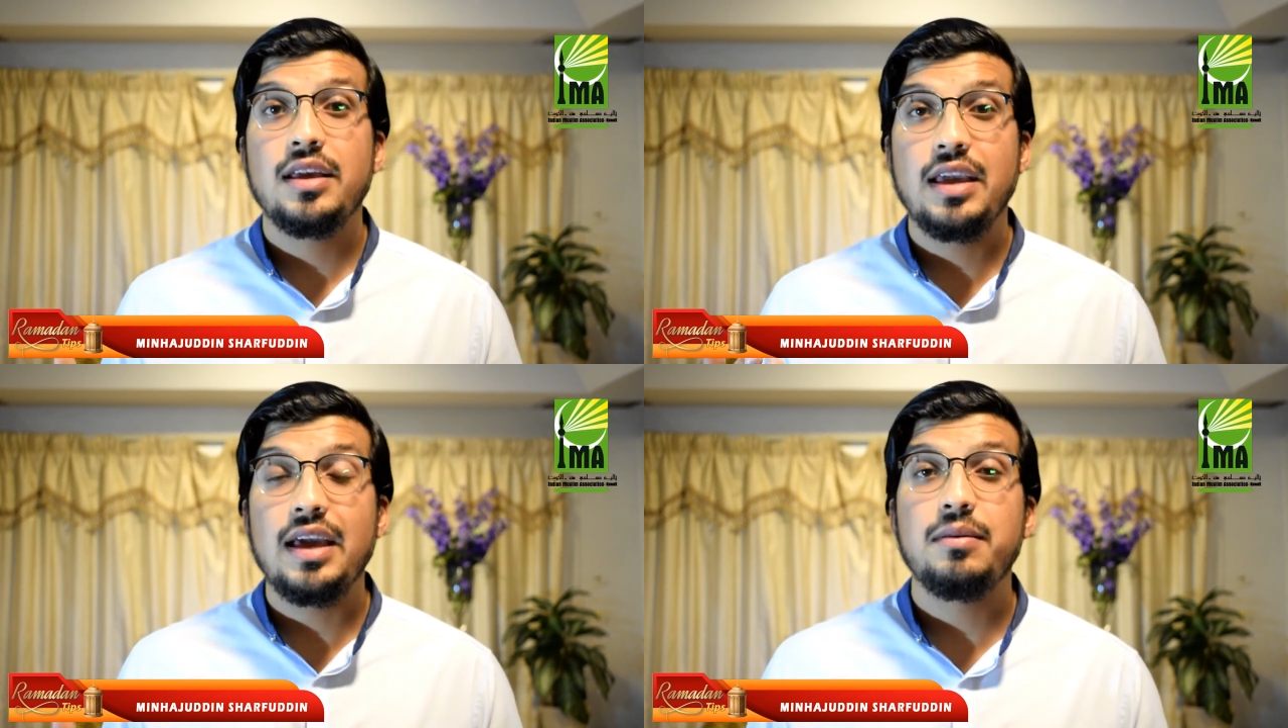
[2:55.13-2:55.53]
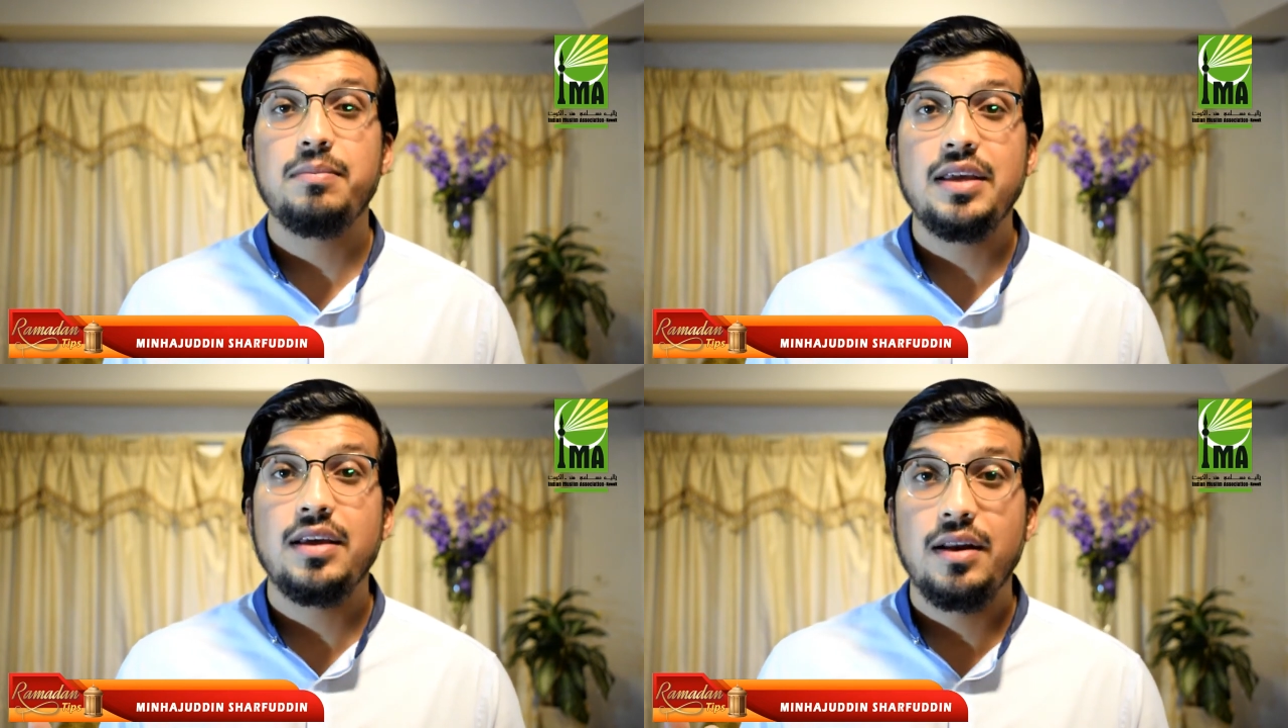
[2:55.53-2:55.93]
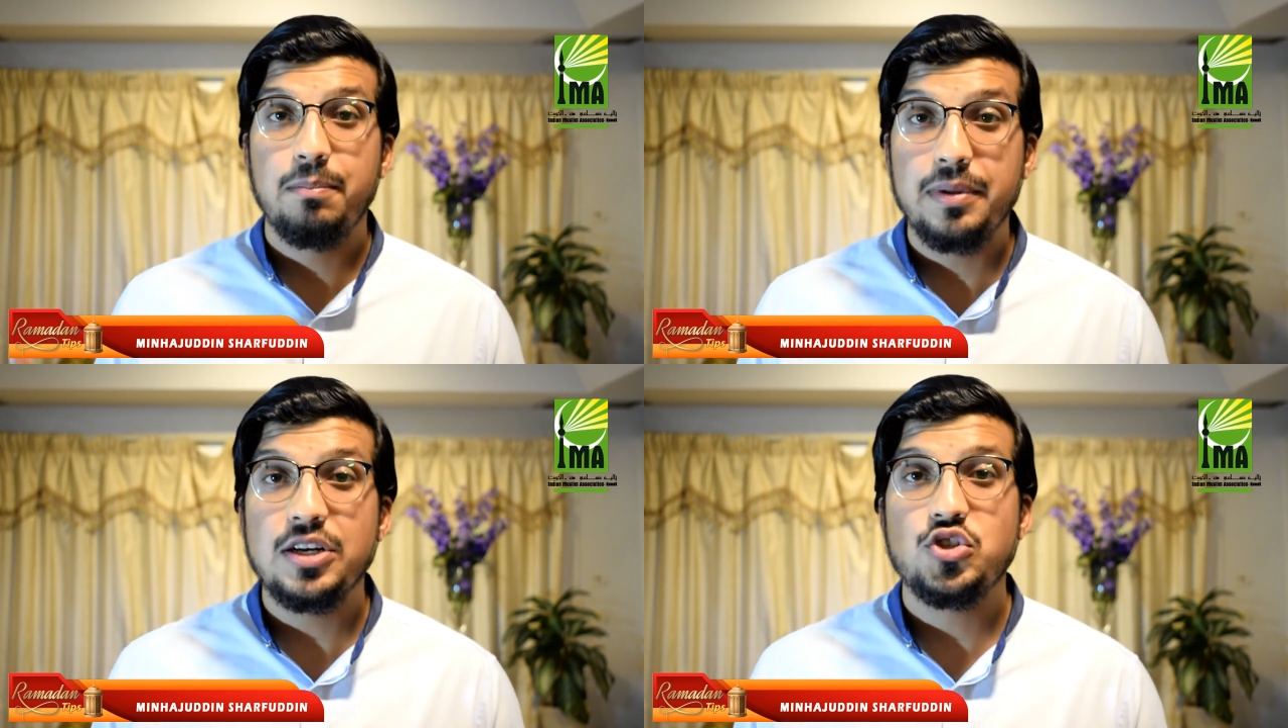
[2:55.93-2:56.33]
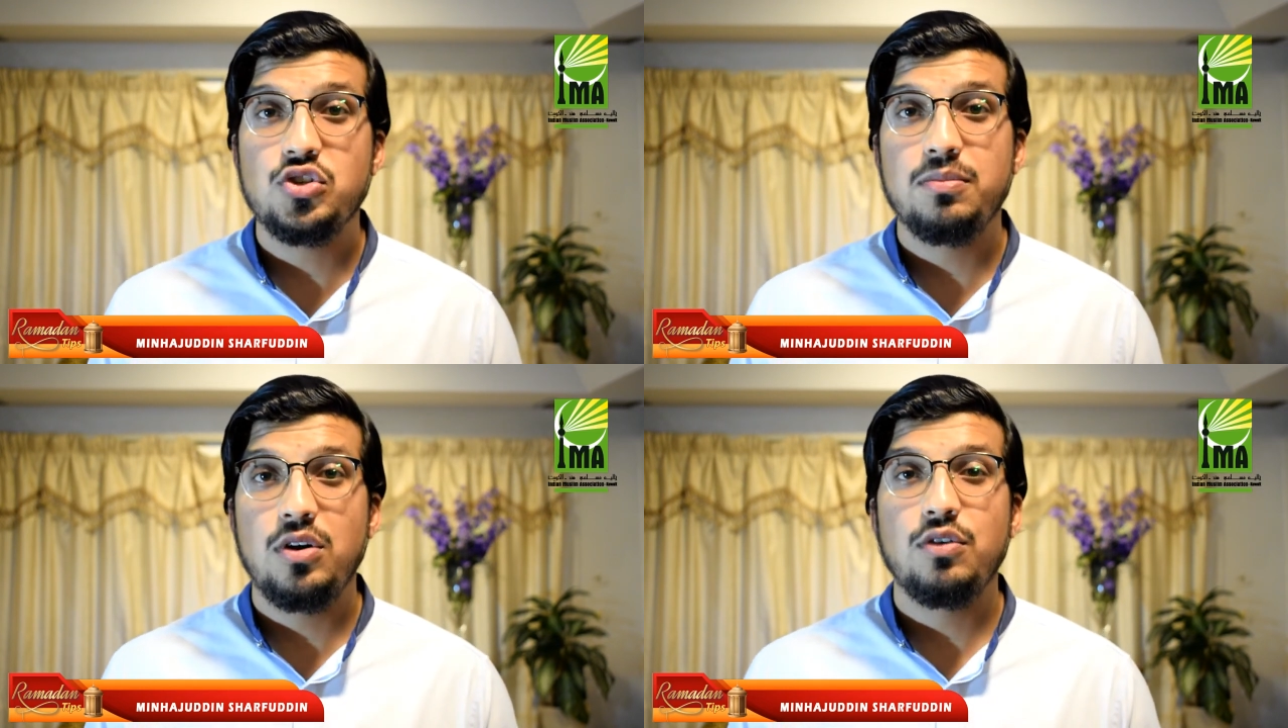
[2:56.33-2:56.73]
can be a
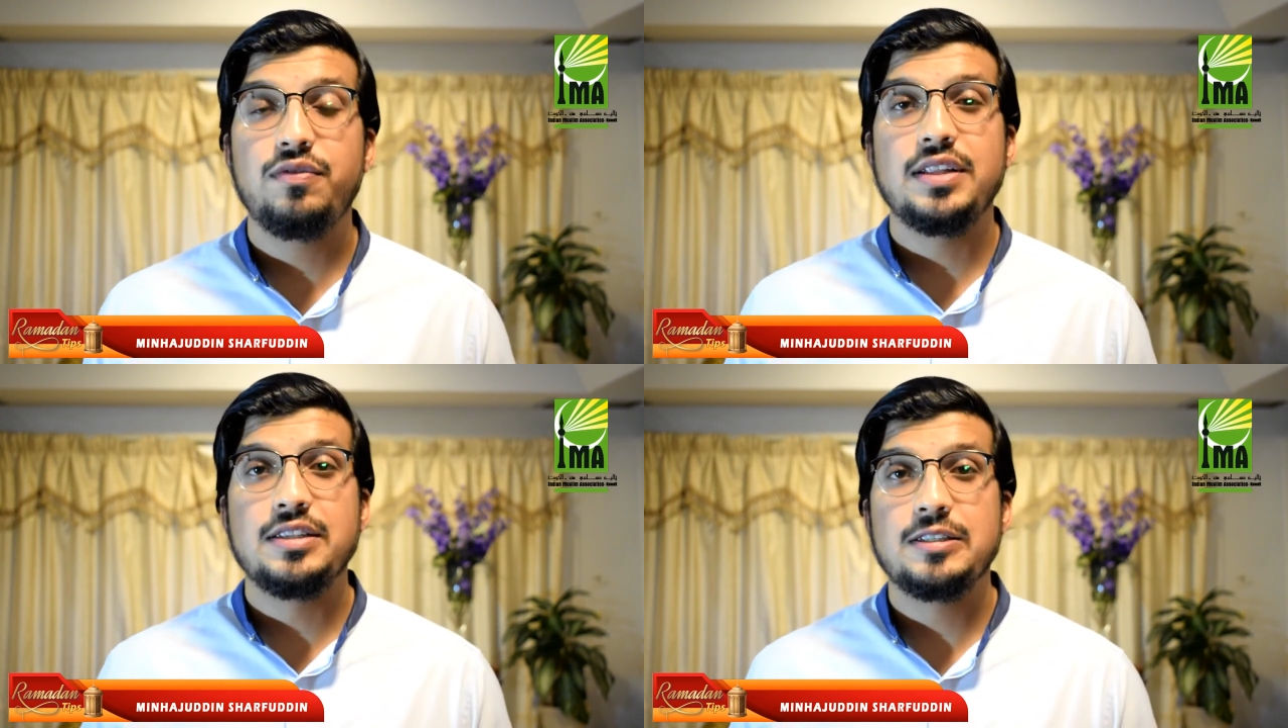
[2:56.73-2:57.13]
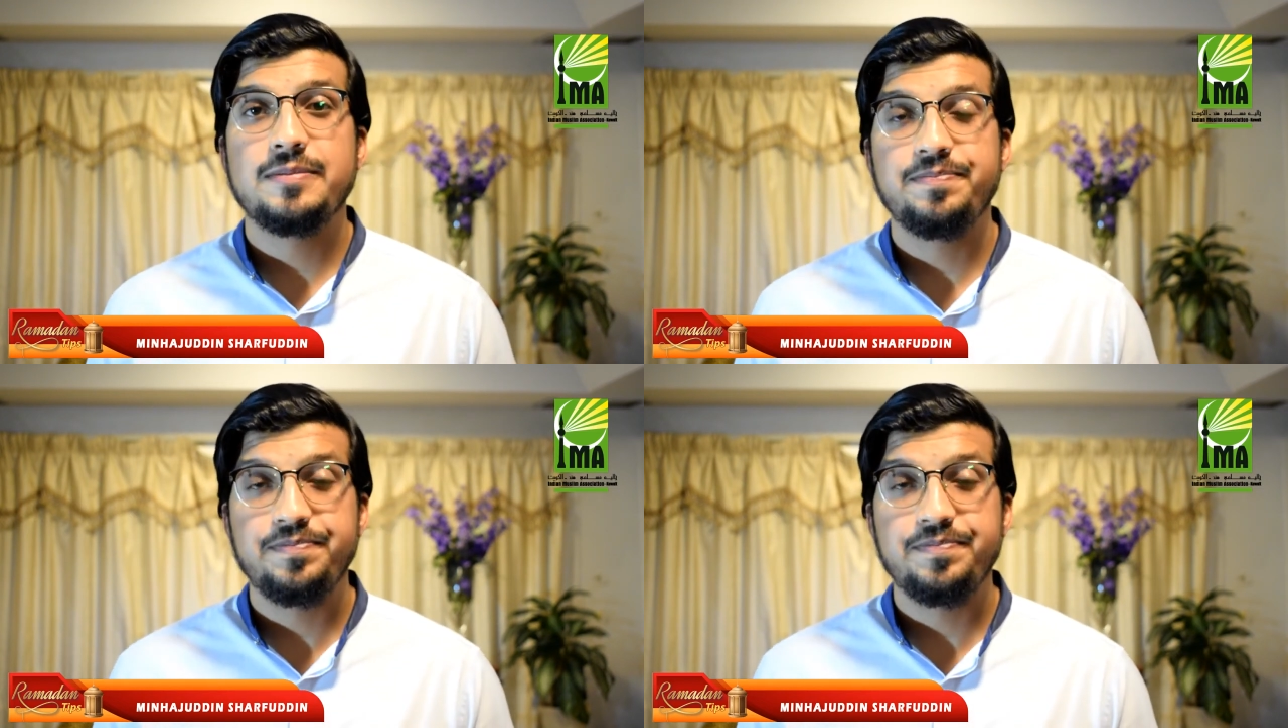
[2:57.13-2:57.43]
punishable offense